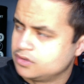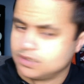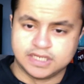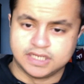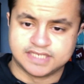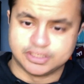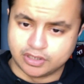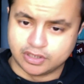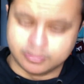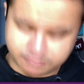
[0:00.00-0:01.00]
Let's say
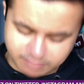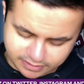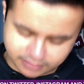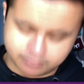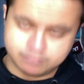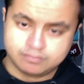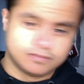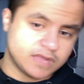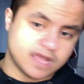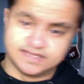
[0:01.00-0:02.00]
Trent comes back in.
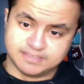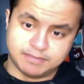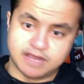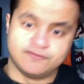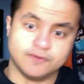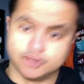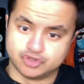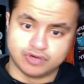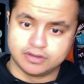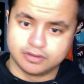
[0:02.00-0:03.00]
And it's a back four.
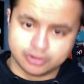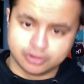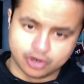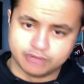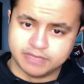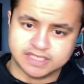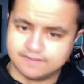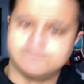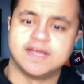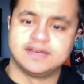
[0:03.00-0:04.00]
Trent, Gomez,
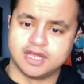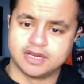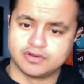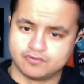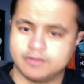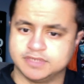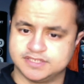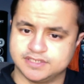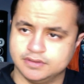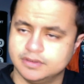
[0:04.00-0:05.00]
Van Dijk,
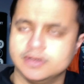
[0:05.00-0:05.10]
Robertson.